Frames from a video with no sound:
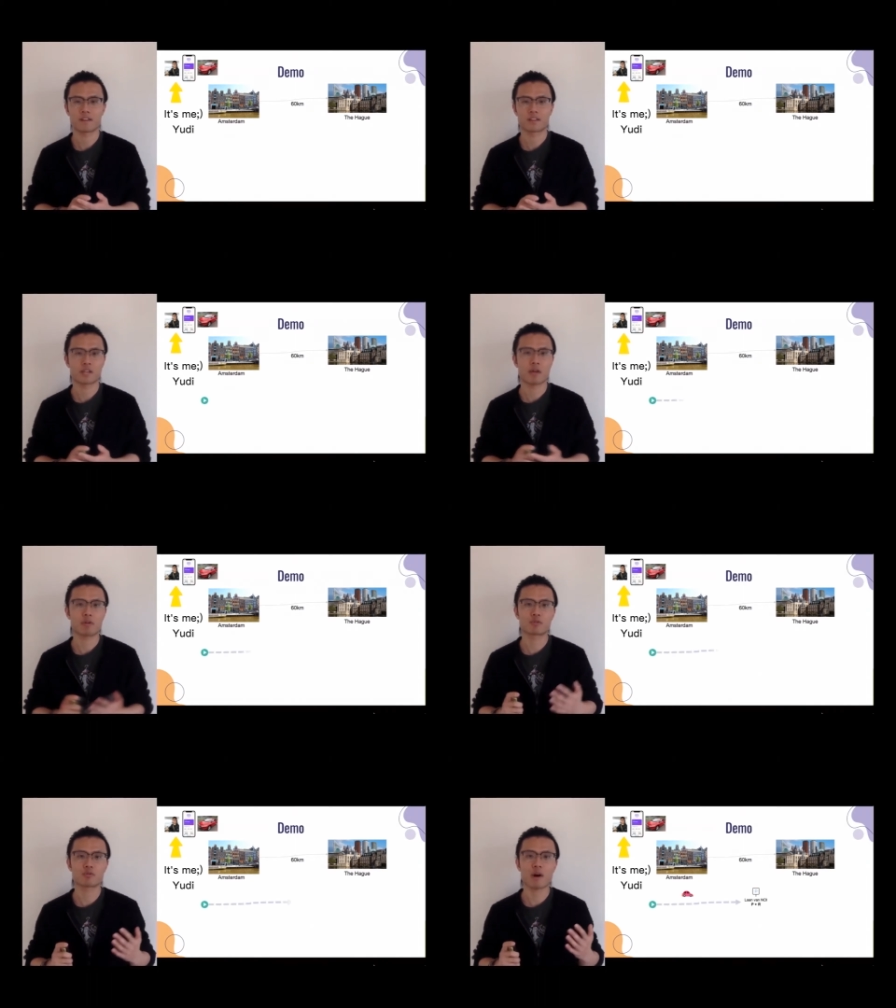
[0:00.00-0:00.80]
So I
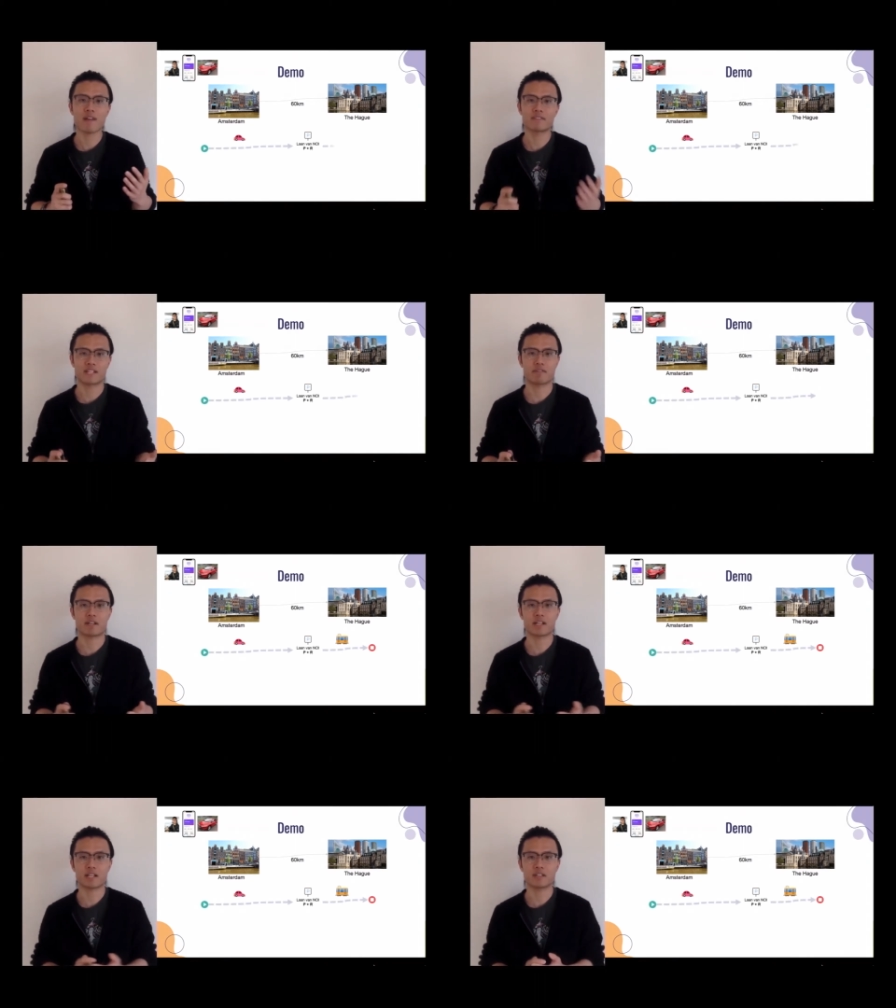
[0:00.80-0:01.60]
will drive
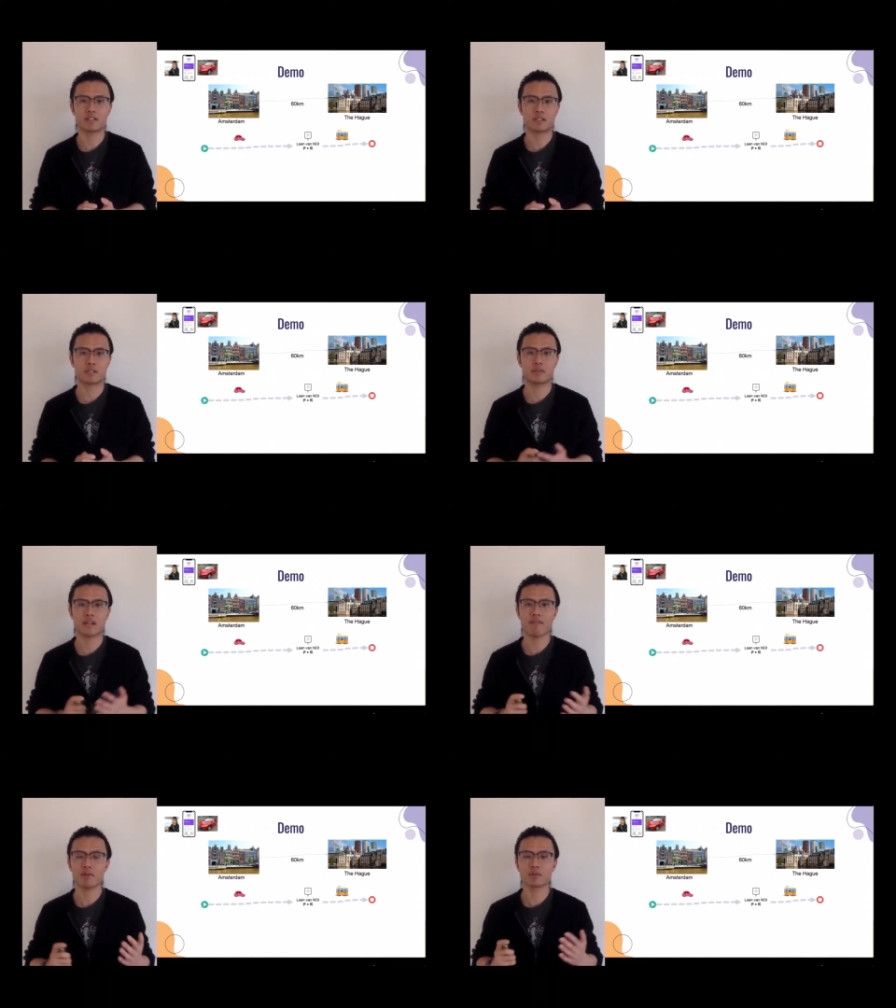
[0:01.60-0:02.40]
directly to
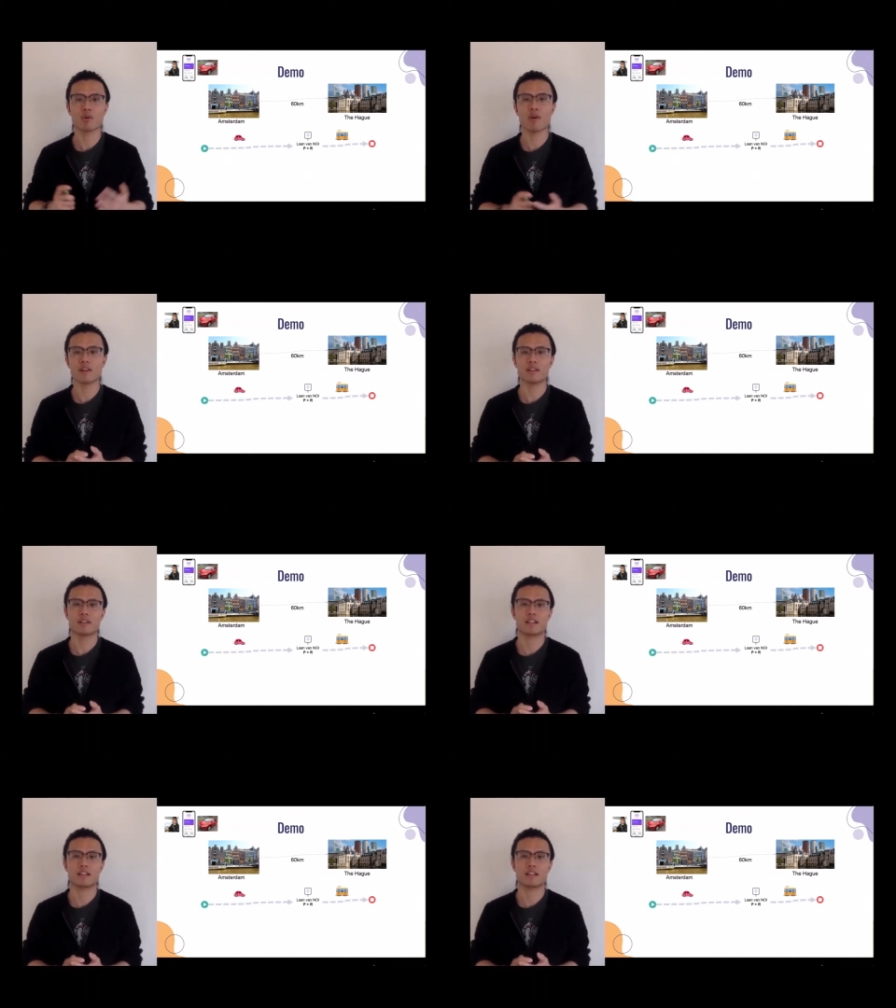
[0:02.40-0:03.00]
Lamoenoy.